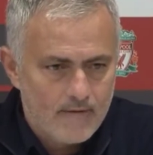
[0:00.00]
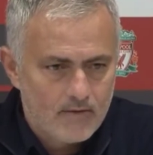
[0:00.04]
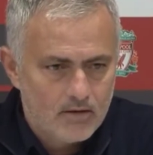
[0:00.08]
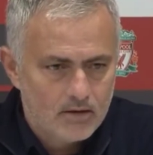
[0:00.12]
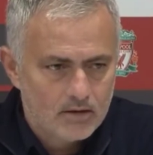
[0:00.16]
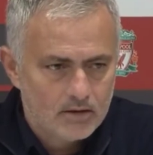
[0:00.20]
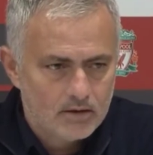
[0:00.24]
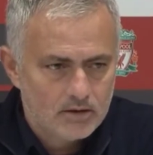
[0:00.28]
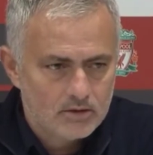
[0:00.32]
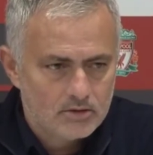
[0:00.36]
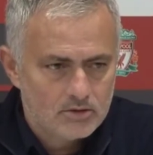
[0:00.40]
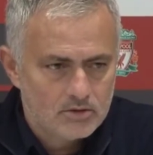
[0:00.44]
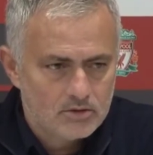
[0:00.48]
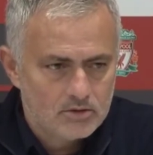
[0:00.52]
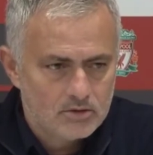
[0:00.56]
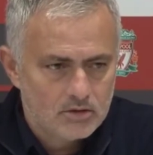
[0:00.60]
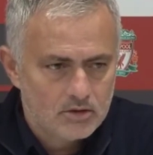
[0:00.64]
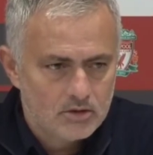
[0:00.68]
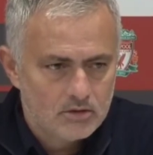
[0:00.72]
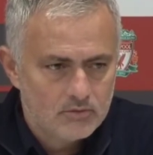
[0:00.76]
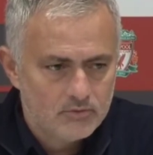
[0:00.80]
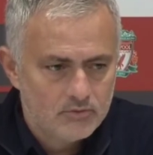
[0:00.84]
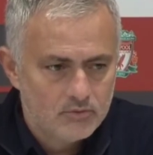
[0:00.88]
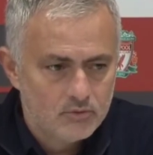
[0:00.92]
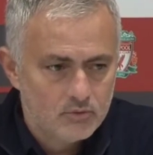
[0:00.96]
against
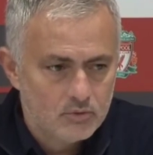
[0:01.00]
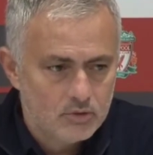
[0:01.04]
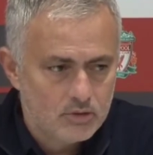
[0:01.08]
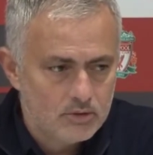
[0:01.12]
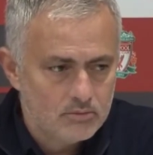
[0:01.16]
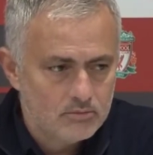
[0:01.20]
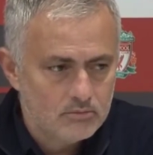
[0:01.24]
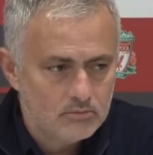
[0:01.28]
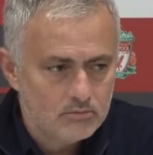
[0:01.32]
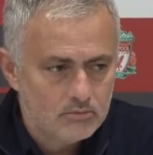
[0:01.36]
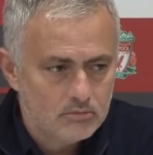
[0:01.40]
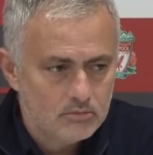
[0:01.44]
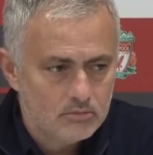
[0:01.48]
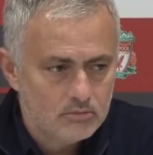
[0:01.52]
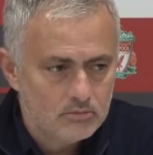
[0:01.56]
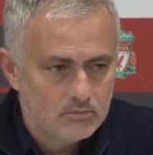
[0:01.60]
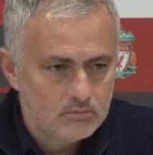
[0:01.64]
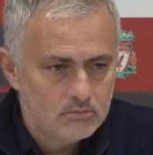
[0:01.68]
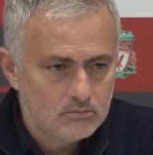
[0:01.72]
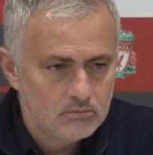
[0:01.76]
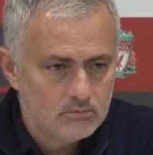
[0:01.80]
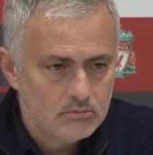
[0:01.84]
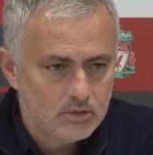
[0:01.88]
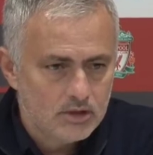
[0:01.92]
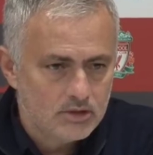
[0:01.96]
Fulham,
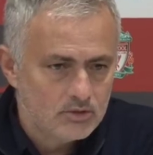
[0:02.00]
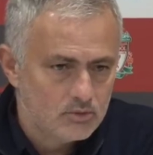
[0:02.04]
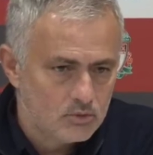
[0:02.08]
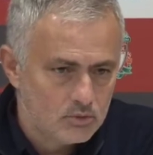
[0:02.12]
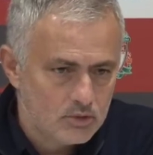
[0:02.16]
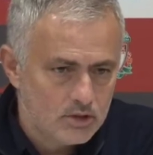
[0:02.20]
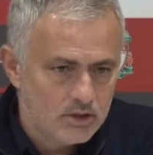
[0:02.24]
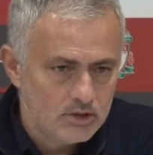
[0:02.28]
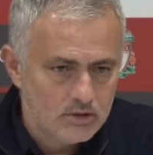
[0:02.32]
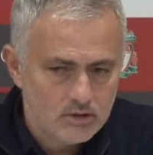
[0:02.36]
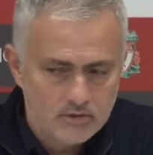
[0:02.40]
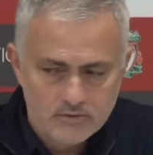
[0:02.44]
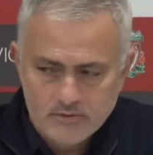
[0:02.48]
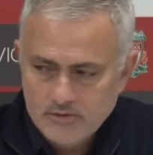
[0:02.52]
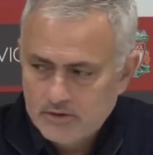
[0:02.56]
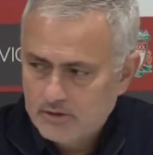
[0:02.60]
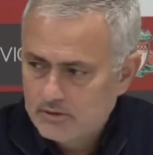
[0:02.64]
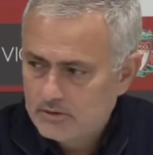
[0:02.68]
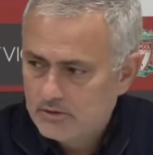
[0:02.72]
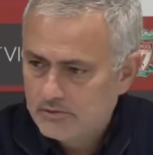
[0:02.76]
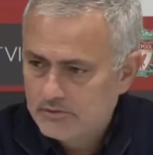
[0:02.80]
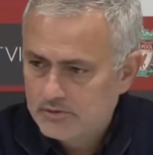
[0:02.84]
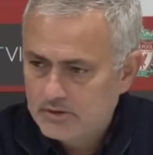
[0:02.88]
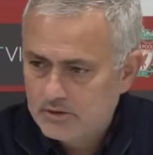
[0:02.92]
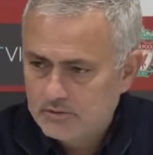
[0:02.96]
and today a
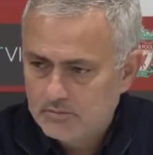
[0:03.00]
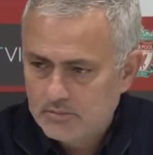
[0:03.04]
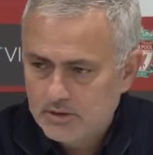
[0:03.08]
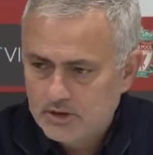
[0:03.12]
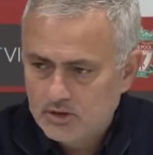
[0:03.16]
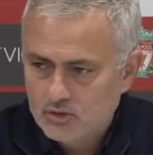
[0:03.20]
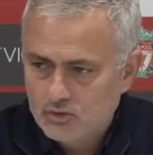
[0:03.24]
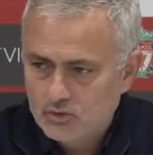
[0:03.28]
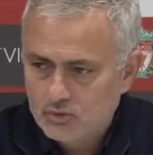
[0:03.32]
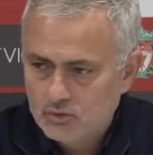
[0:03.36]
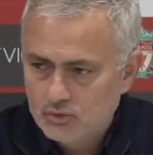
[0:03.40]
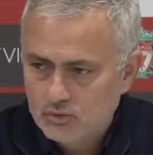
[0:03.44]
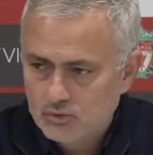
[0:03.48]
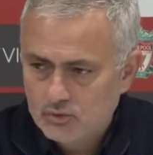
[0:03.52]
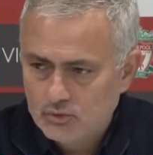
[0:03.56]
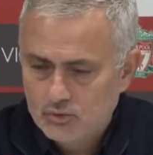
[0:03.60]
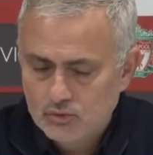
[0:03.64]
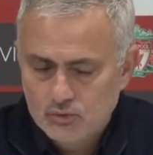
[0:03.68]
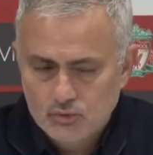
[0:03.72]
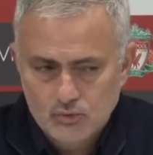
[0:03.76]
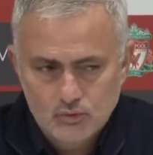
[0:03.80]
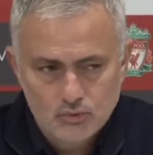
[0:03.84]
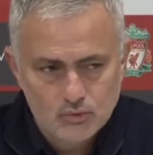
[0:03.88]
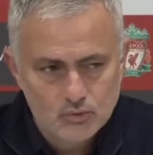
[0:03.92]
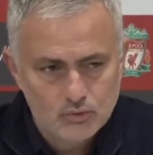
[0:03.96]
very difficult match to
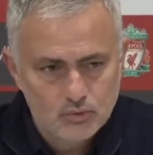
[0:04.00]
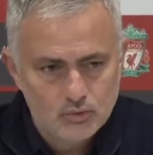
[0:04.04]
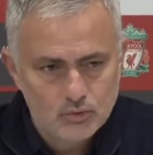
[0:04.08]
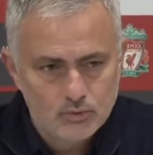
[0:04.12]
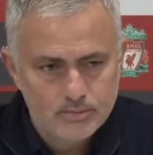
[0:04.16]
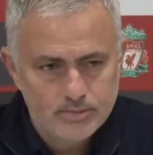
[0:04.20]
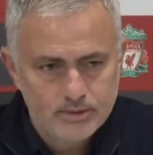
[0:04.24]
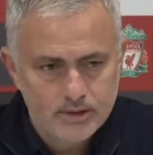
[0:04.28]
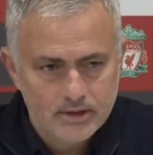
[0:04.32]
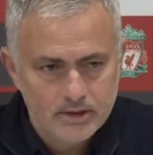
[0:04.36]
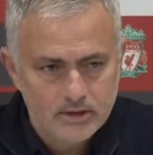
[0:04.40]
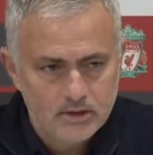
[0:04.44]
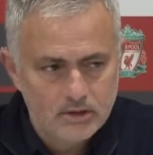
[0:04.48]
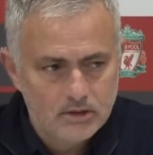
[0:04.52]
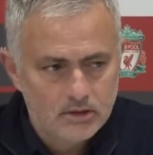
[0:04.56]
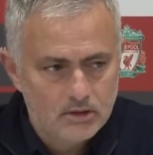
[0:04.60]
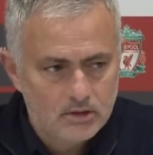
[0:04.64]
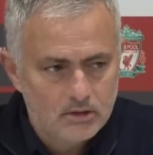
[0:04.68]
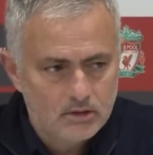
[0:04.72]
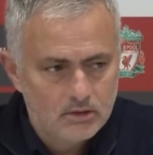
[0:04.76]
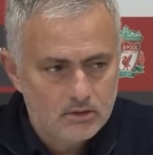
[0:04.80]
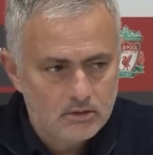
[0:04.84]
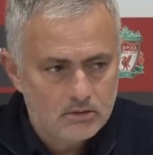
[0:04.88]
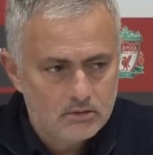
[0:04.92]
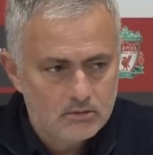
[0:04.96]
play.
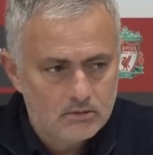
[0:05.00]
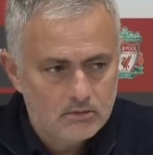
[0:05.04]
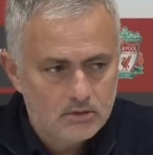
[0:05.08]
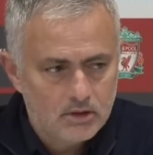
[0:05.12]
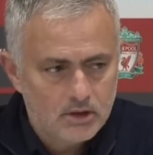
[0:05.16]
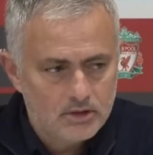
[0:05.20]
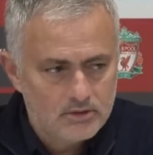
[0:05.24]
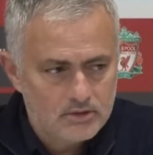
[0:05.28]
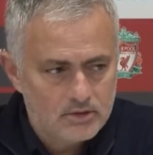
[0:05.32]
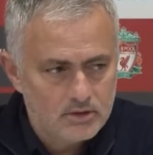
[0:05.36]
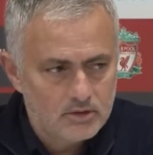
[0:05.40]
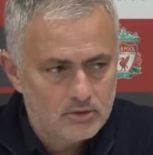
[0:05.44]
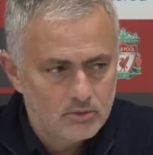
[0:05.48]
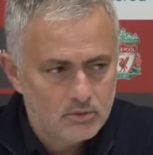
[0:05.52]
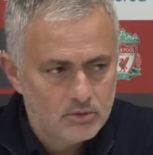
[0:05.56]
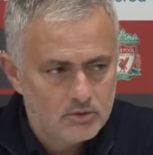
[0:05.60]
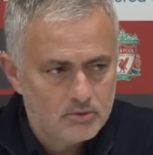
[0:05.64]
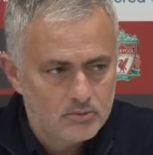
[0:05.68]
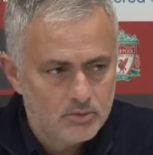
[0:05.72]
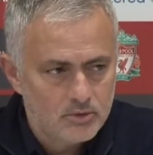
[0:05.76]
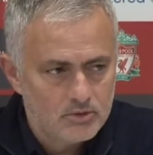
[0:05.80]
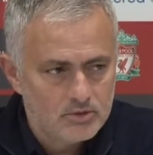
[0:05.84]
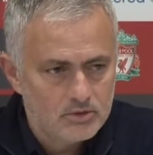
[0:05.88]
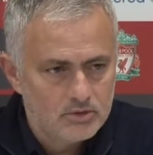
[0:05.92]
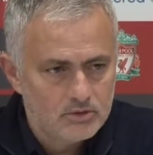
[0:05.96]
I think he
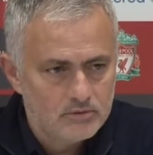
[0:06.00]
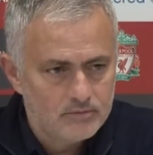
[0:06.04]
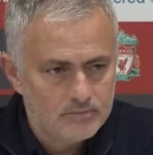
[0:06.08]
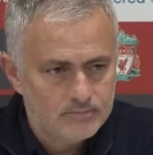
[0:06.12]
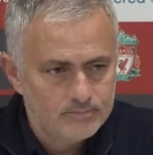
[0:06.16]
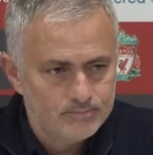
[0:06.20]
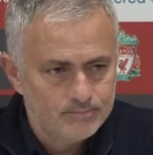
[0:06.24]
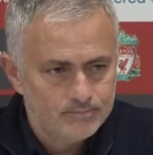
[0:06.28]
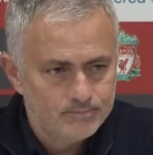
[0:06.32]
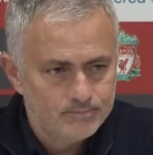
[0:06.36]
was positive.